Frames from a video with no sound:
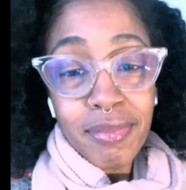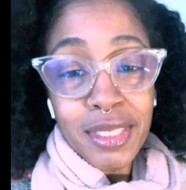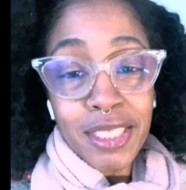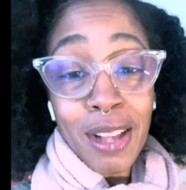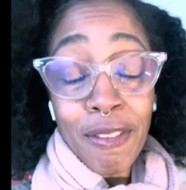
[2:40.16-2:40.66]

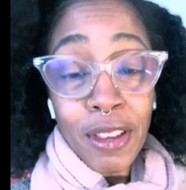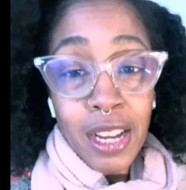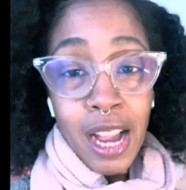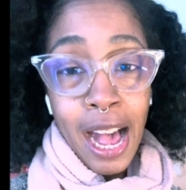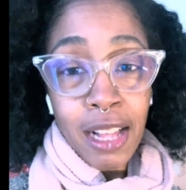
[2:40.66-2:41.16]
So I
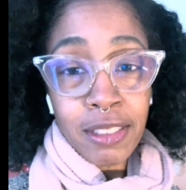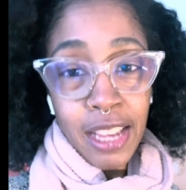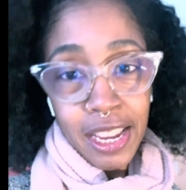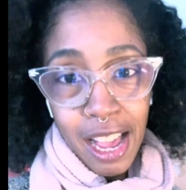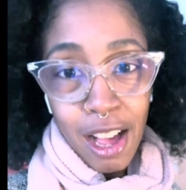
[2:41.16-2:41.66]
figure I'll
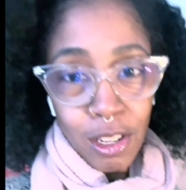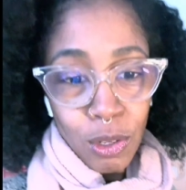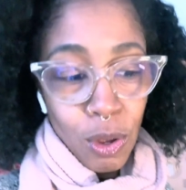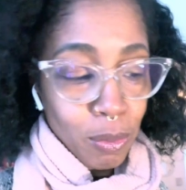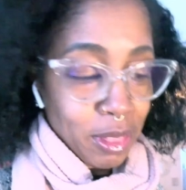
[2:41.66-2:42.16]
take you out
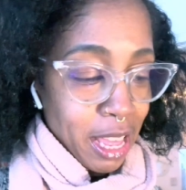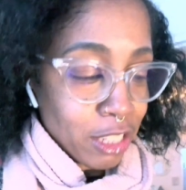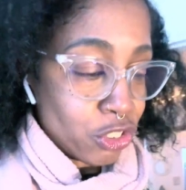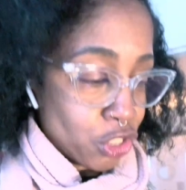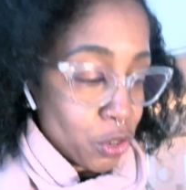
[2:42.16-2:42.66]
along with
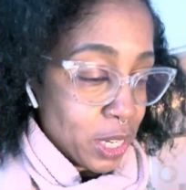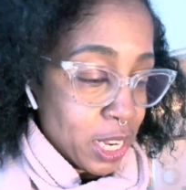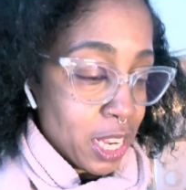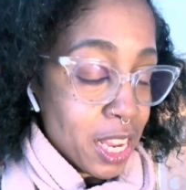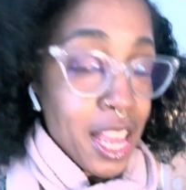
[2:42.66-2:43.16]
that
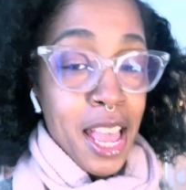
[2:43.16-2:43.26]
journey.